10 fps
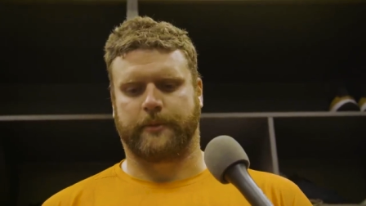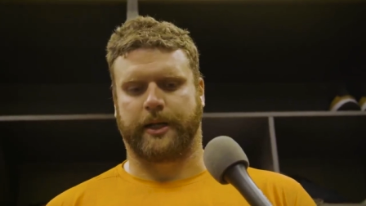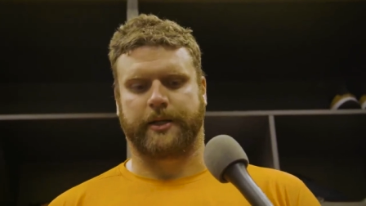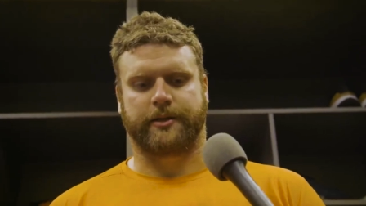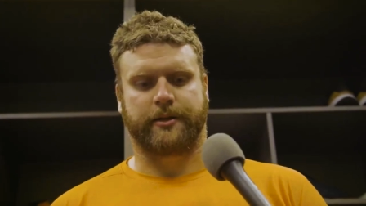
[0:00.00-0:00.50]

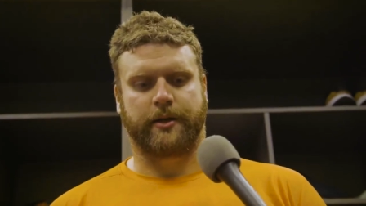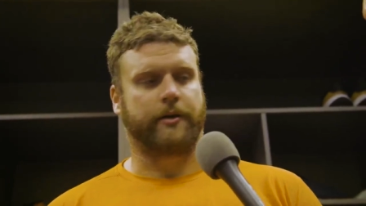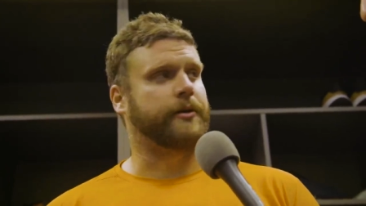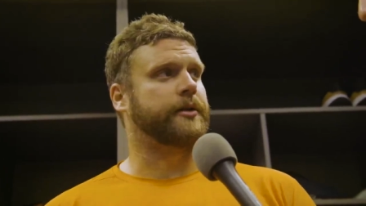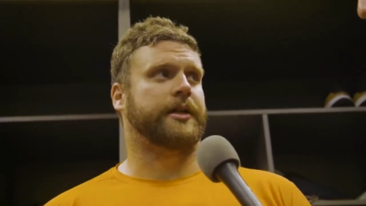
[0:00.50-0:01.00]
against, you know,
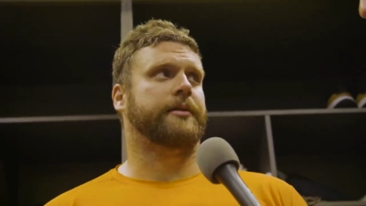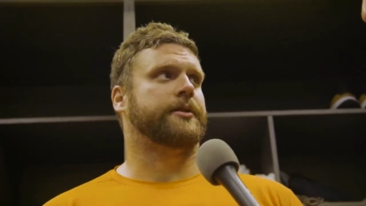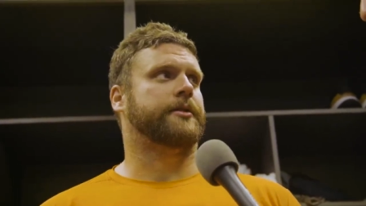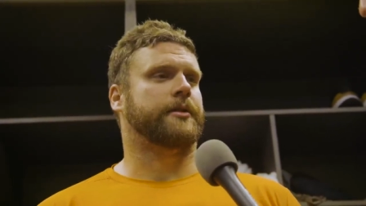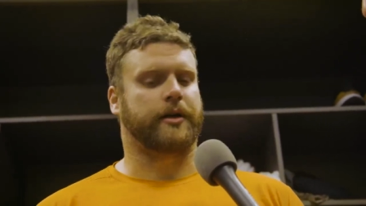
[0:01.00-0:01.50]
good
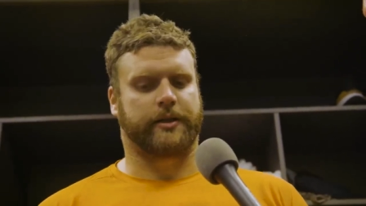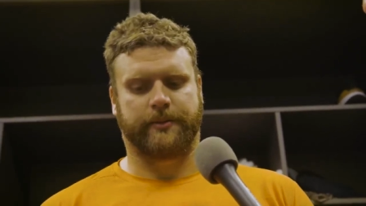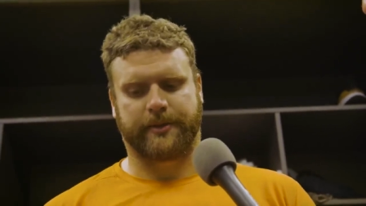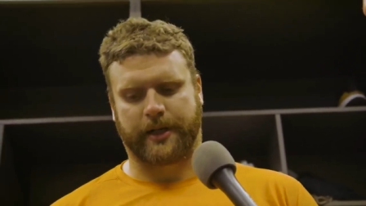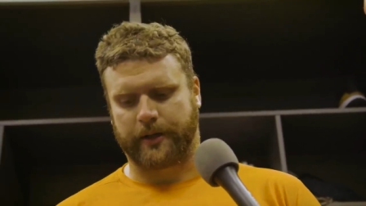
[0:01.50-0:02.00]
teams, uh,
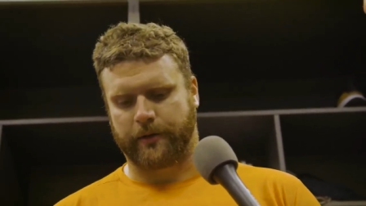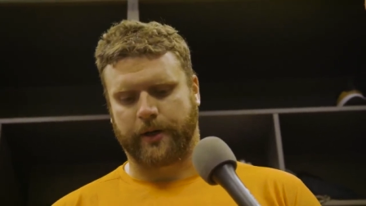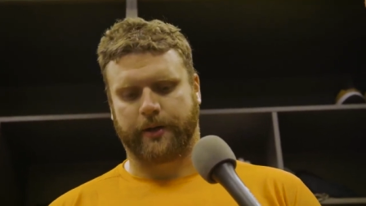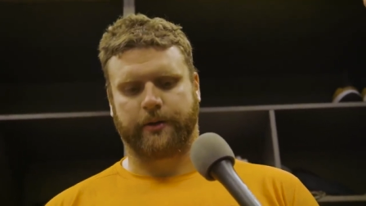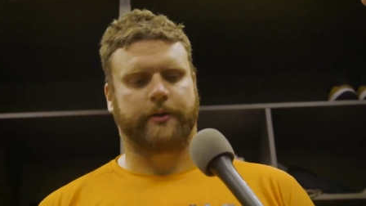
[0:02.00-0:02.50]
teams that I know
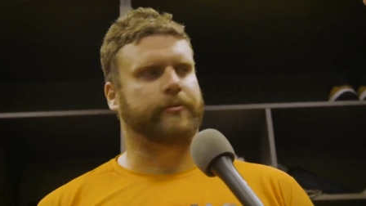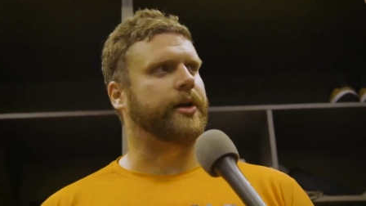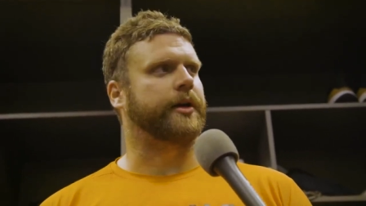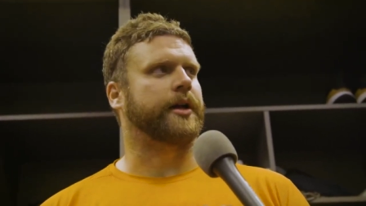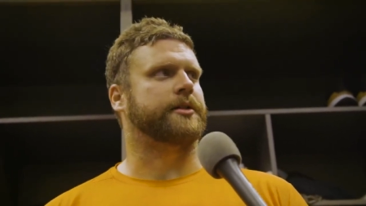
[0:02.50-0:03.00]
well,
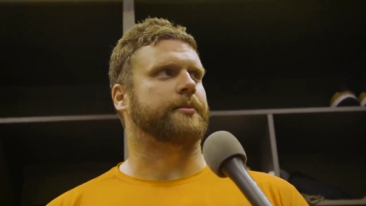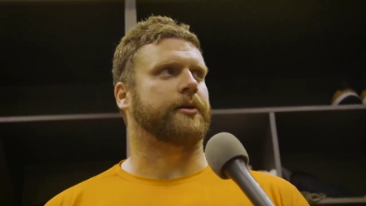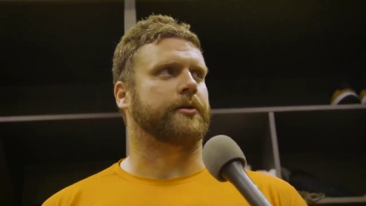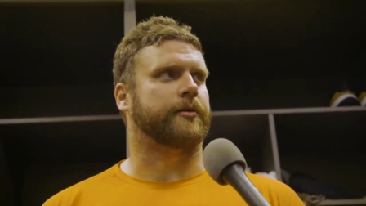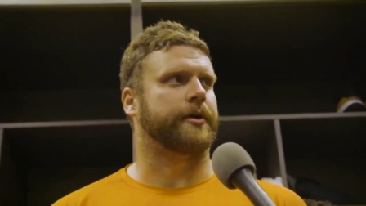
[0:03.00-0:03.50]
played against my whole
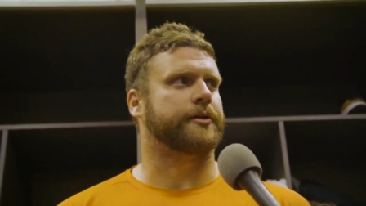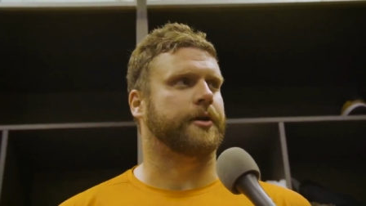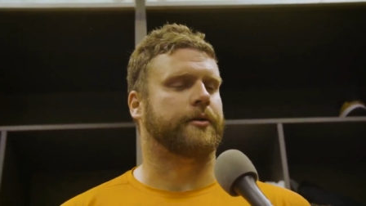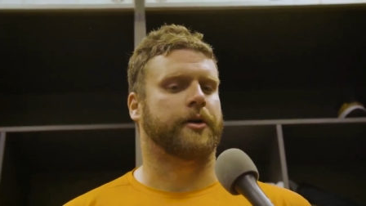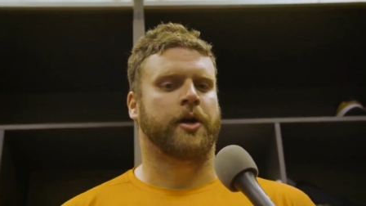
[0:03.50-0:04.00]
career. So
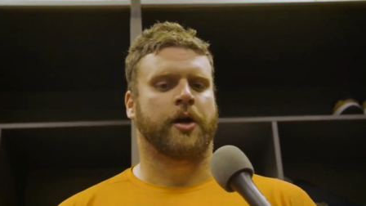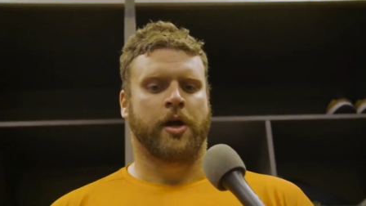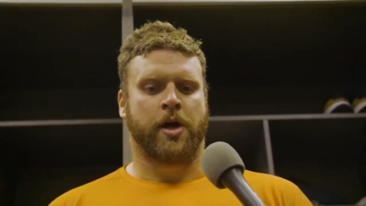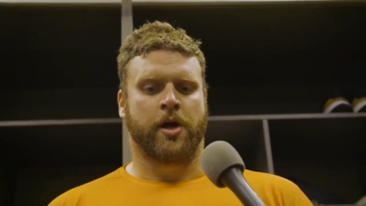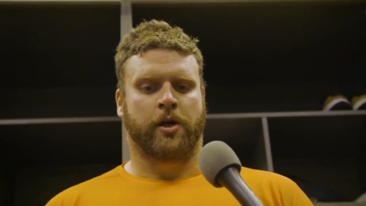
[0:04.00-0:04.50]

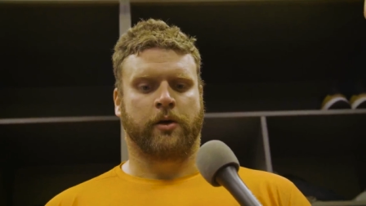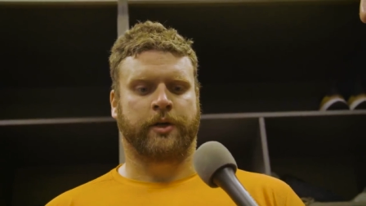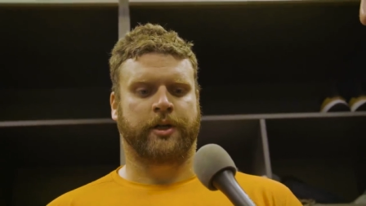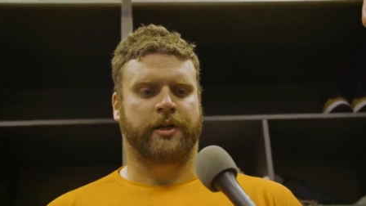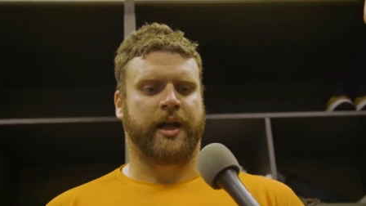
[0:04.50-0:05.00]
going
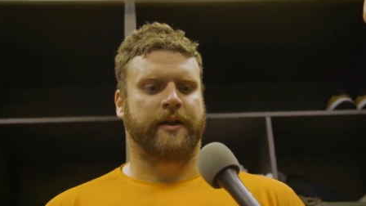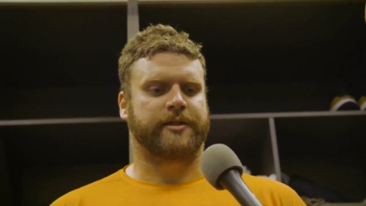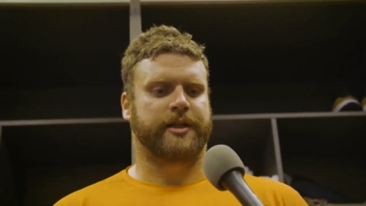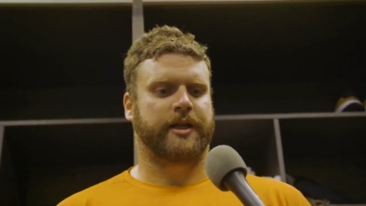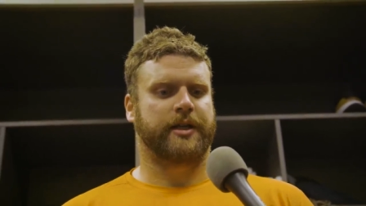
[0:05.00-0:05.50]
into the A F
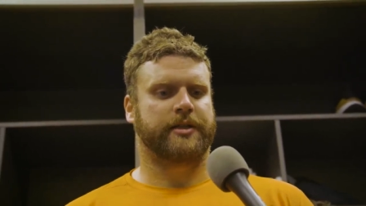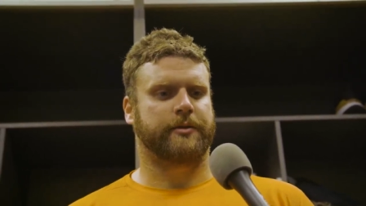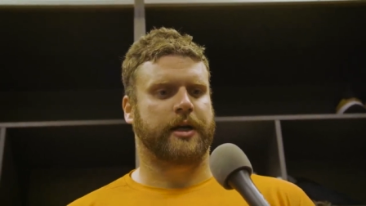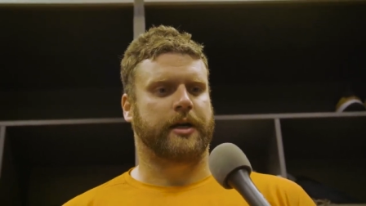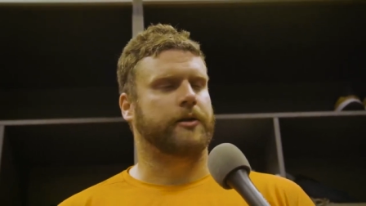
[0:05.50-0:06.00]
C East, we
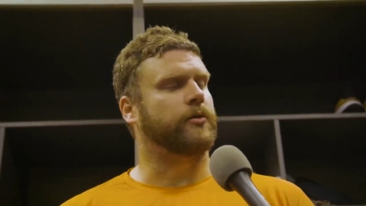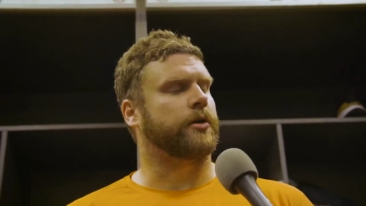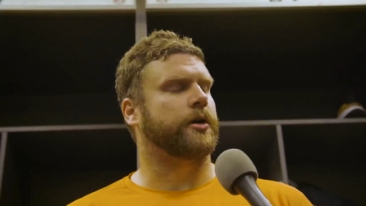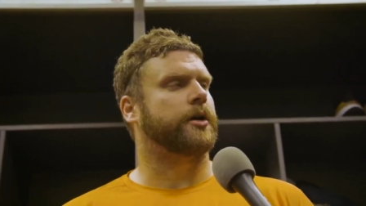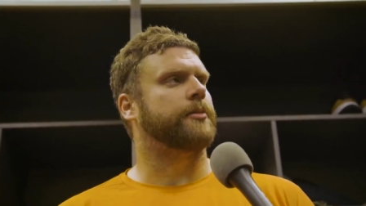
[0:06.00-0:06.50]
got New York
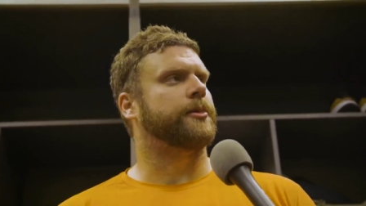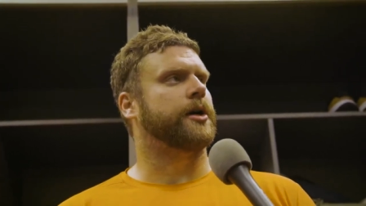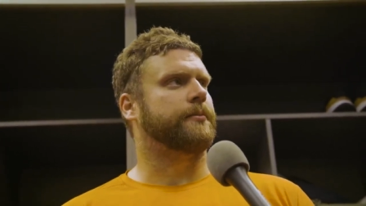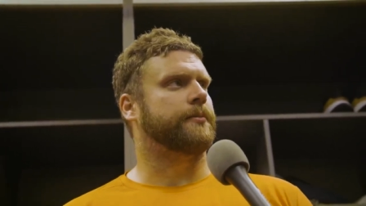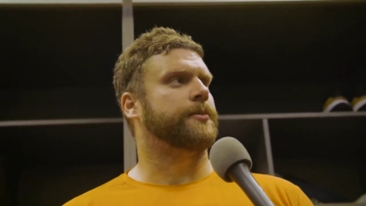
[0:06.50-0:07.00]
coming
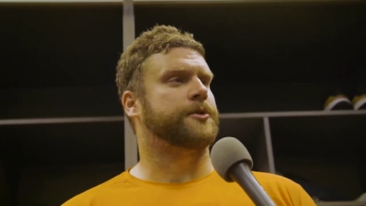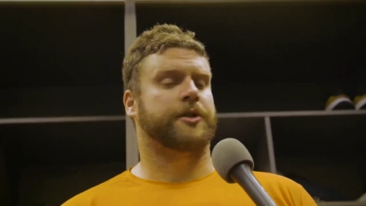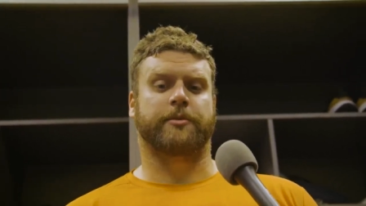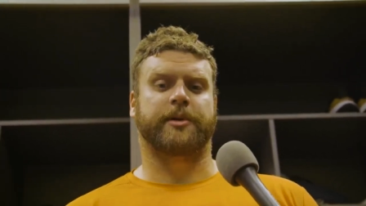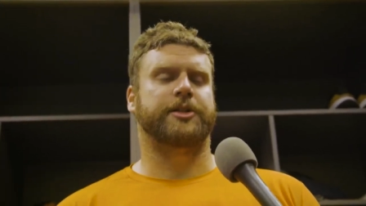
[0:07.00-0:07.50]
up. It's
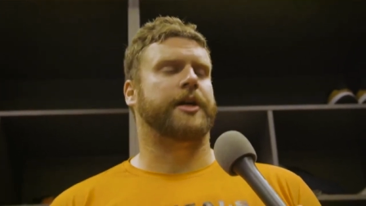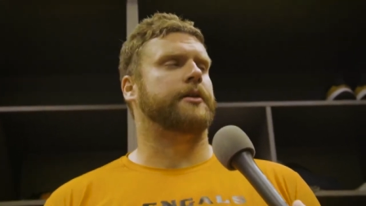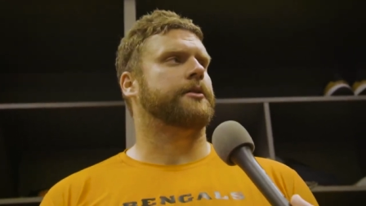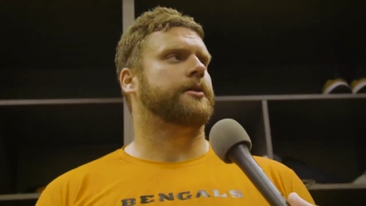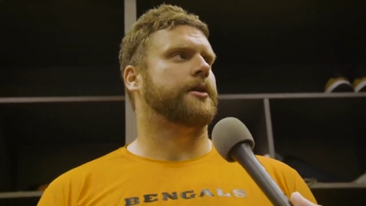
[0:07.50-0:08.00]
another big
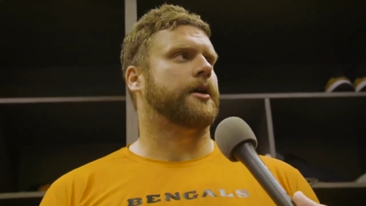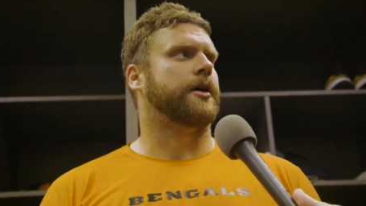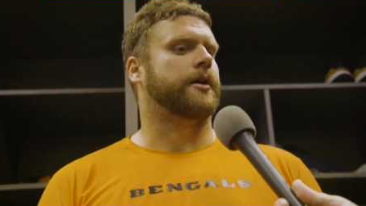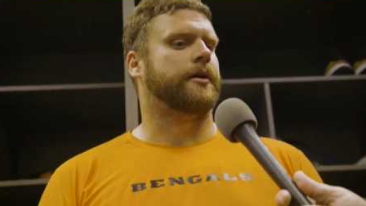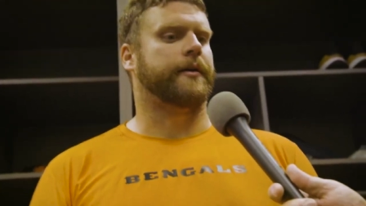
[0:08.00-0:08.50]
challenge.
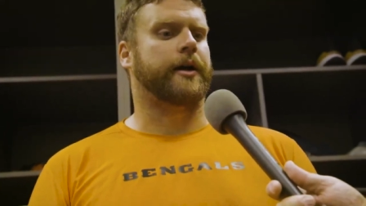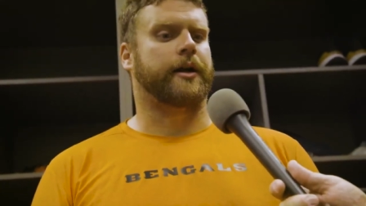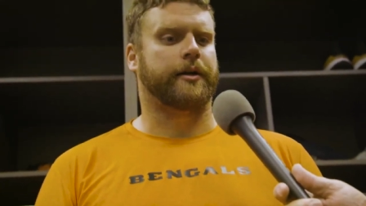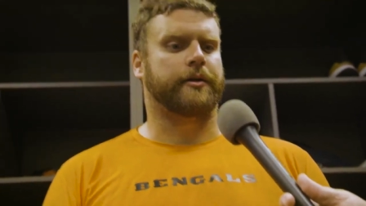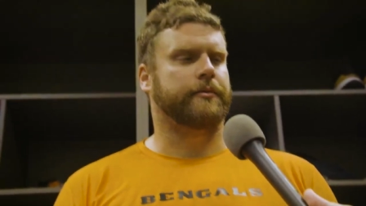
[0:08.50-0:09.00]
Uh, we got a
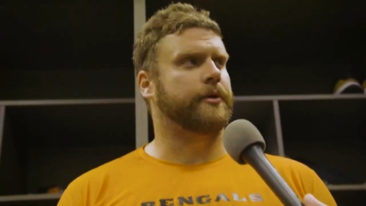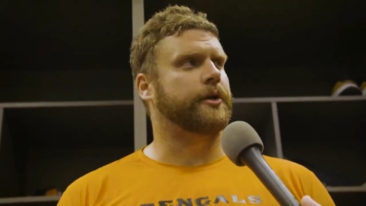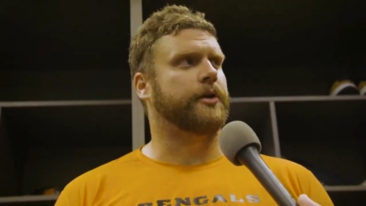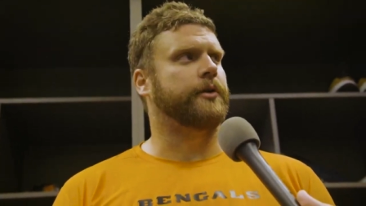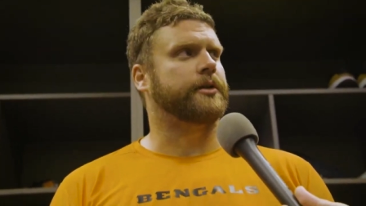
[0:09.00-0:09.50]
good good
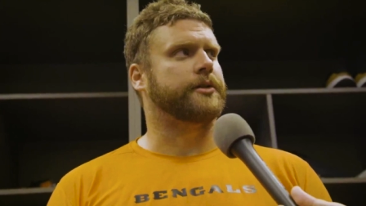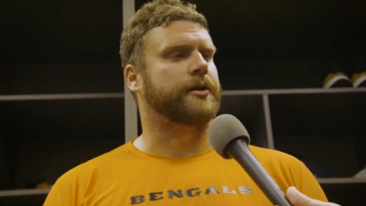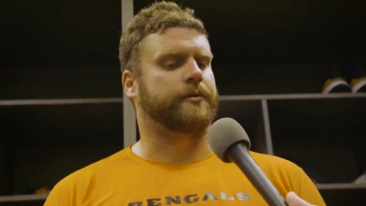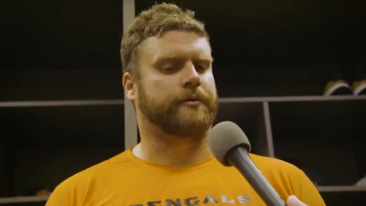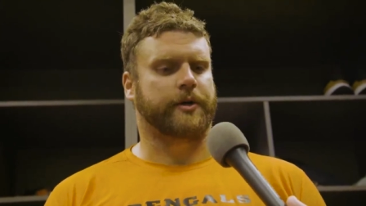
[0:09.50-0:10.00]
unit, so
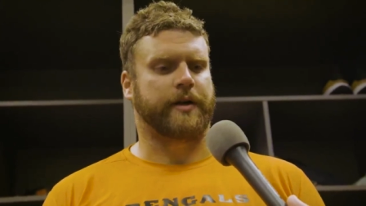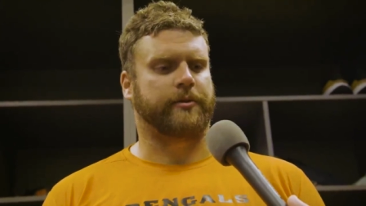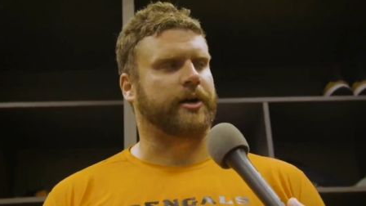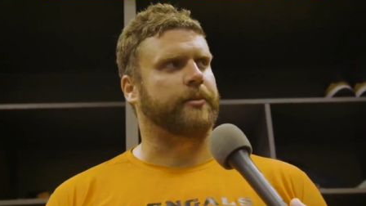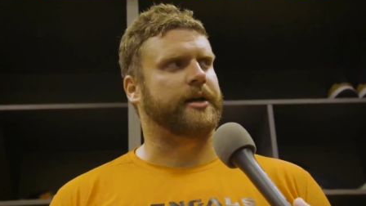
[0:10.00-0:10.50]
we're going to have to
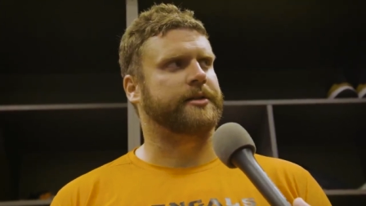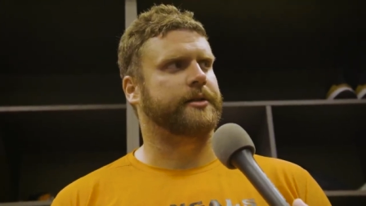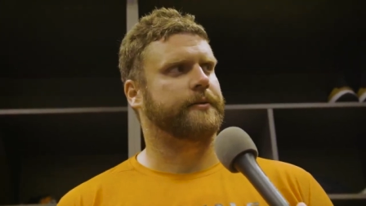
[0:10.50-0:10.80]
bring our best.